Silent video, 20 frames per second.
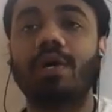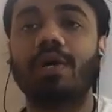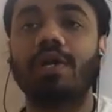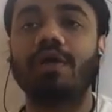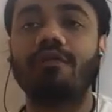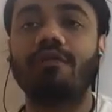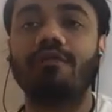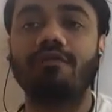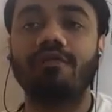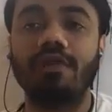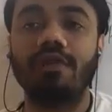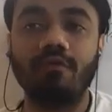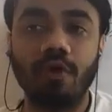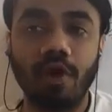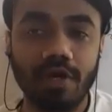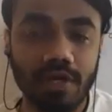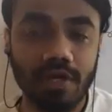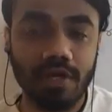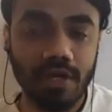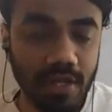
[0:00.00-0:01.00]
or if the
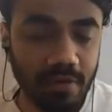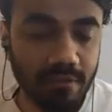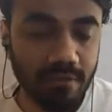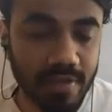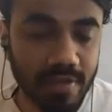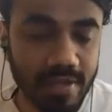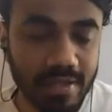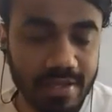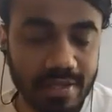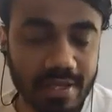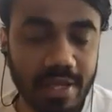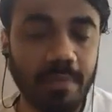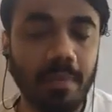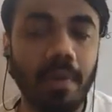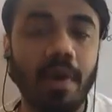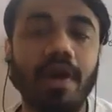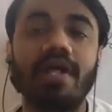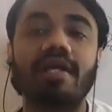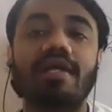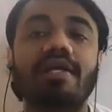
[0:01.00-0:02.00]
water level in their
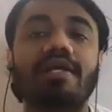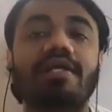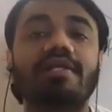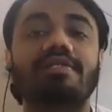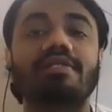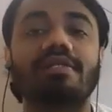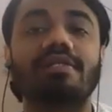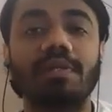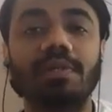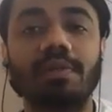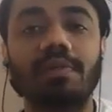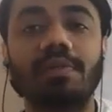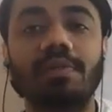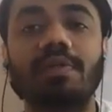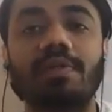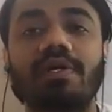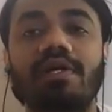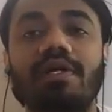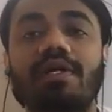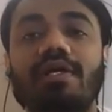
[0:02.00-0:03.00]
body is
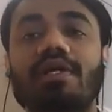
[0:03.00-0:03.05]
low,